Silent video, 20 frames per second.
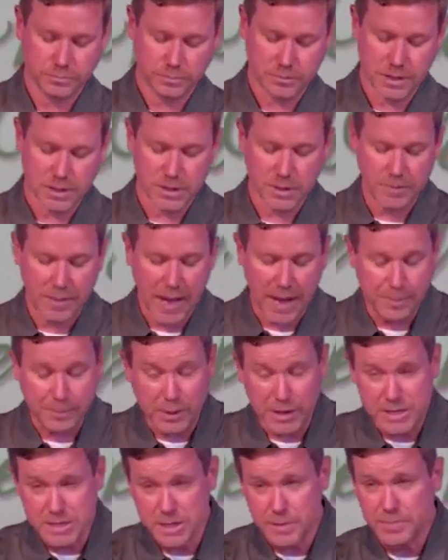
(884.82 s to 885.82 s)
It's a bad
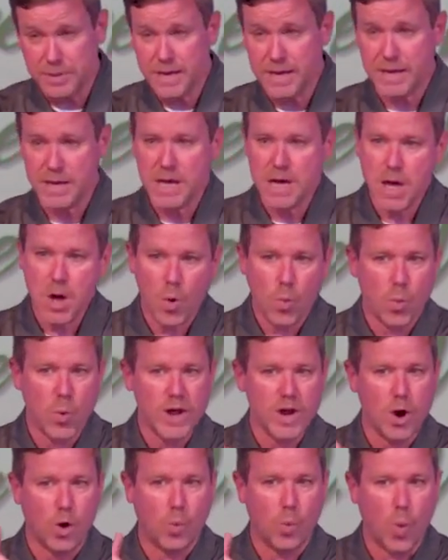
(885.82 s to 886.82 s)
place to be.
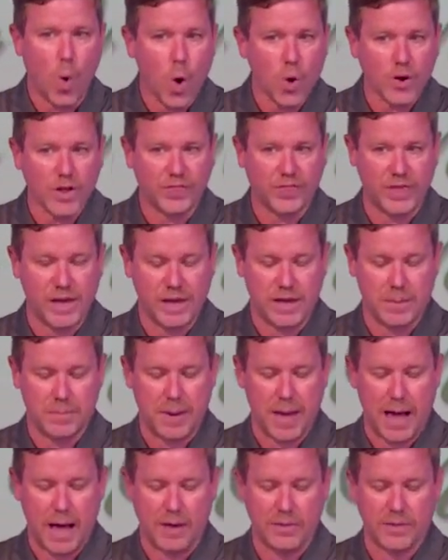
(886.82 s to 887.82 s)
We don't want to think
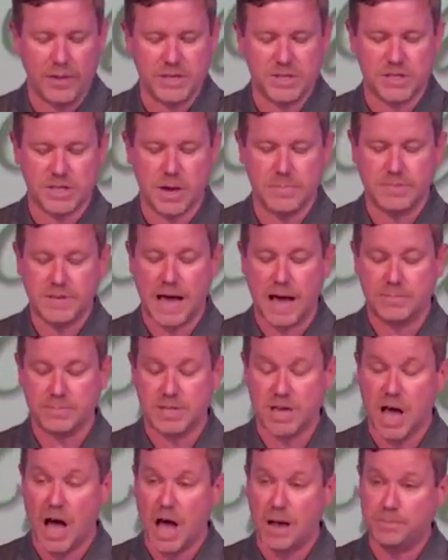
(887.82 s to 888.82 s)
about that
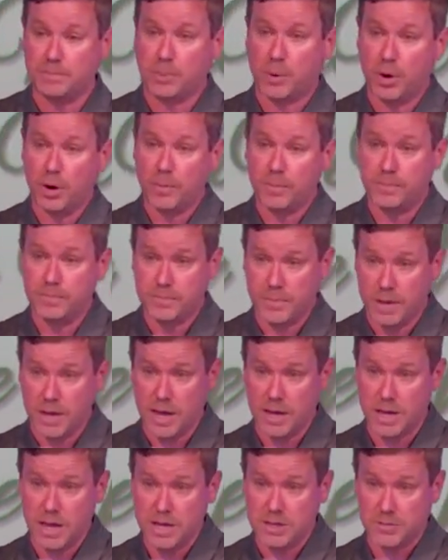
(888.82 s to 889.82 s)
sometimes God pur-
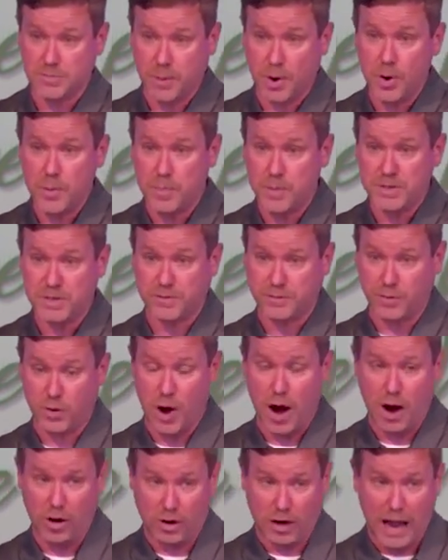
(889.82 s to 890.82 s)
His purpose for
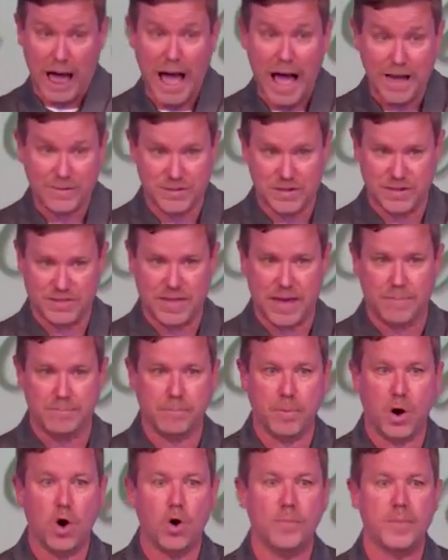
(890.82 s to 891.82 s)
our lives at that
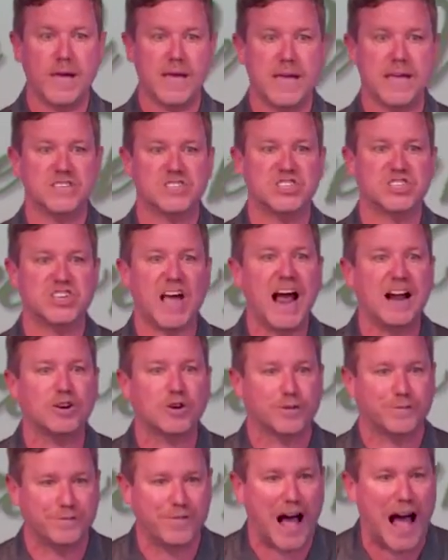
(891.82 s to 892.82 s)
moment is
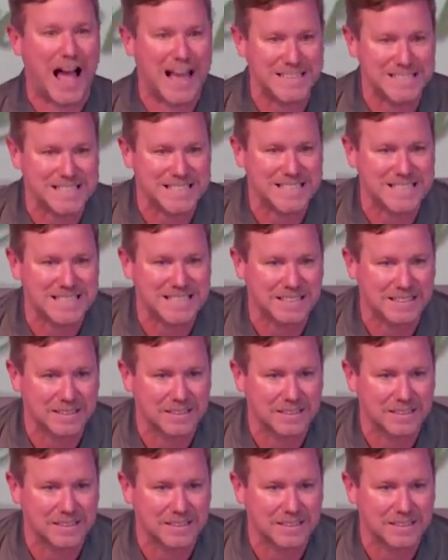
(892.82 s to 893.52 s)
sacrifice,